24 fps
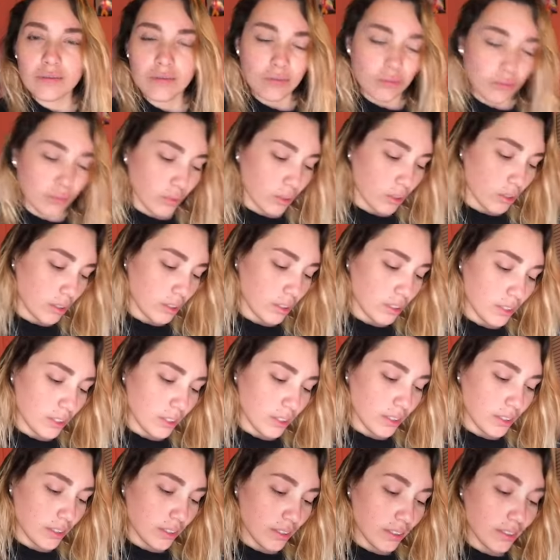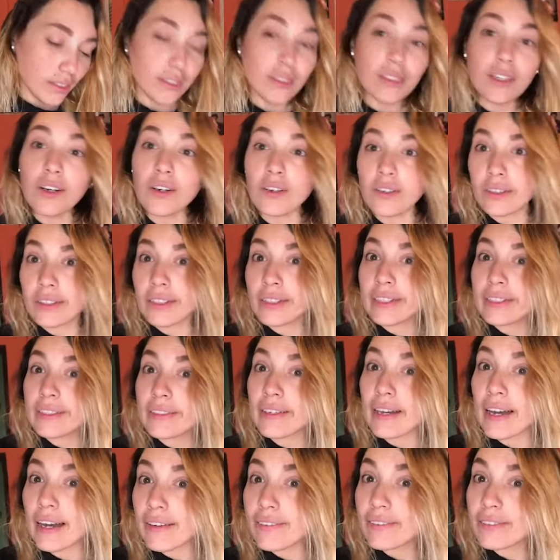morning? No,
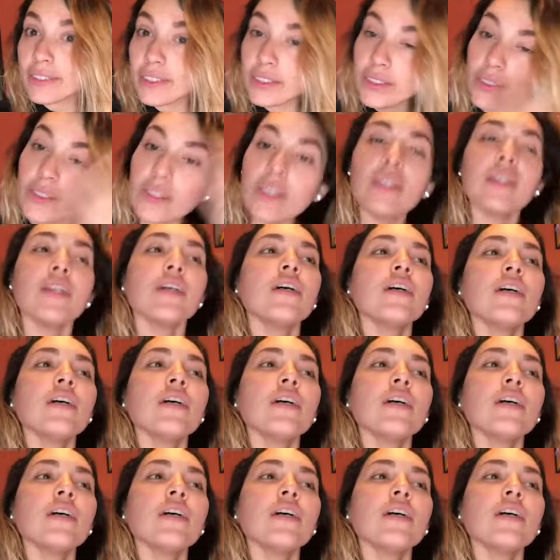good afternoon.